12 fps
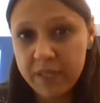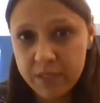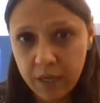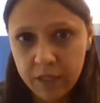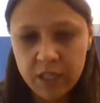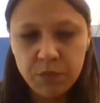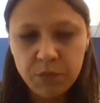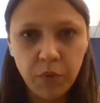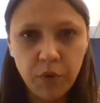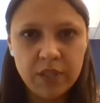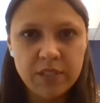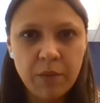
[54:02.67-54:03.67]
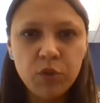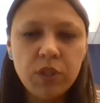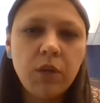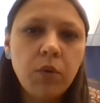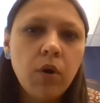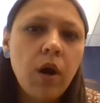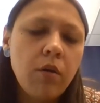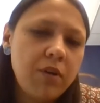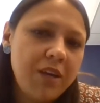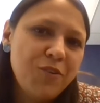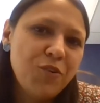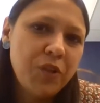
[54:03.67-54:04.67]
was threatening
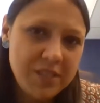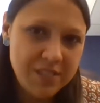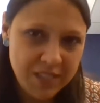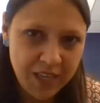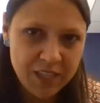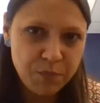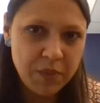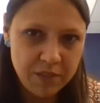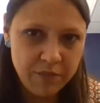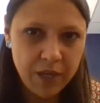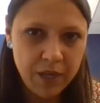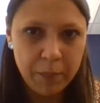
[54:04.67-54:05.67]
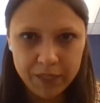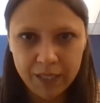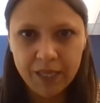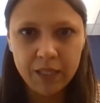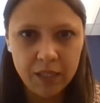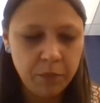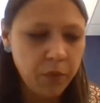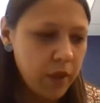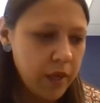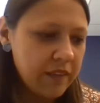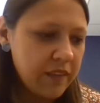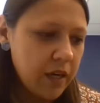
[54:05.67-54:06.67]
to retaliate for this reason, although
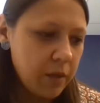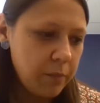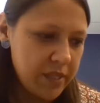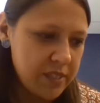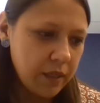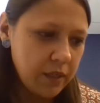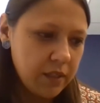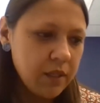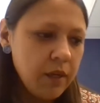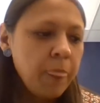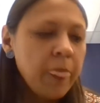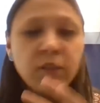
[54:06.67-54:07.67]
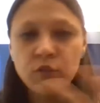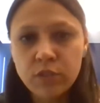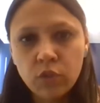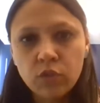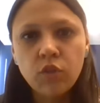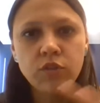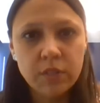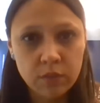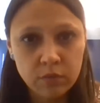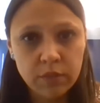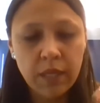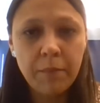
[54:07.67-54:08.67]
he didn't say specifically
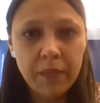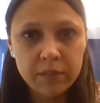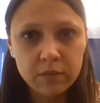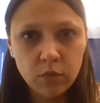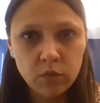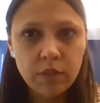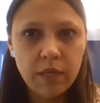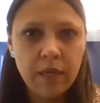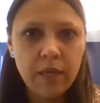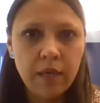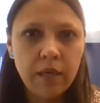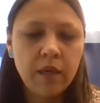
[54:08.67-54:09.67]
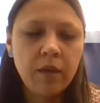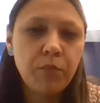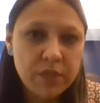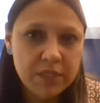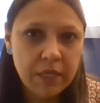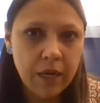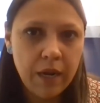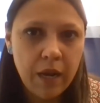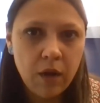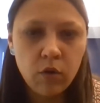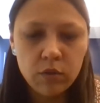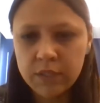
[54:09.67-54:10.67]
which type of retaliation. So with these
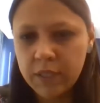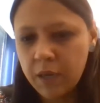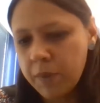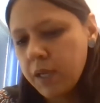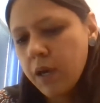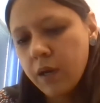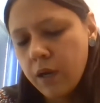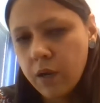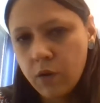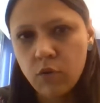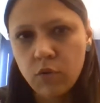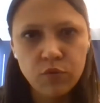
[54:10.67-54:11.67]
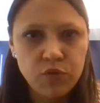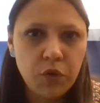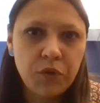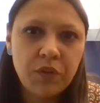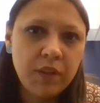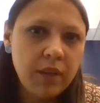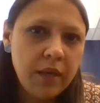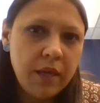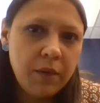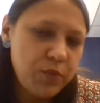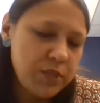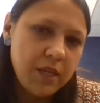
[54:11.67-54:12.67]
elements, we had,
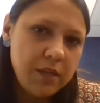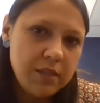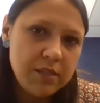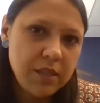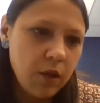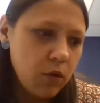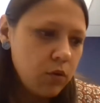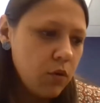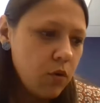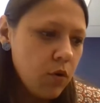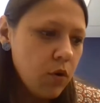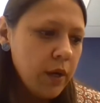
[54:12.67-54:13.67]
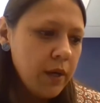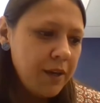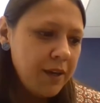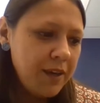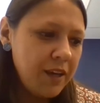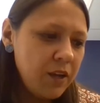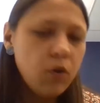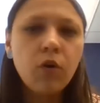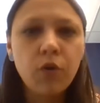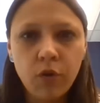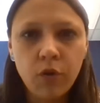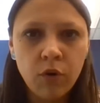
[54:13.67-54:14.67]
well, the Inter-American Court concluded that
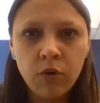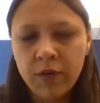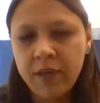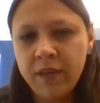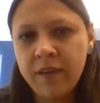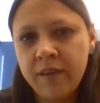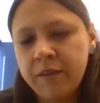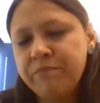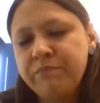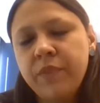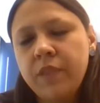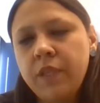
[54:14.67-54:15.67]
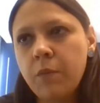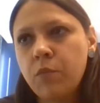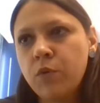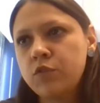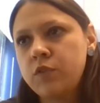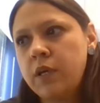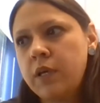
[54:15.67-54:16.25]
the state didn't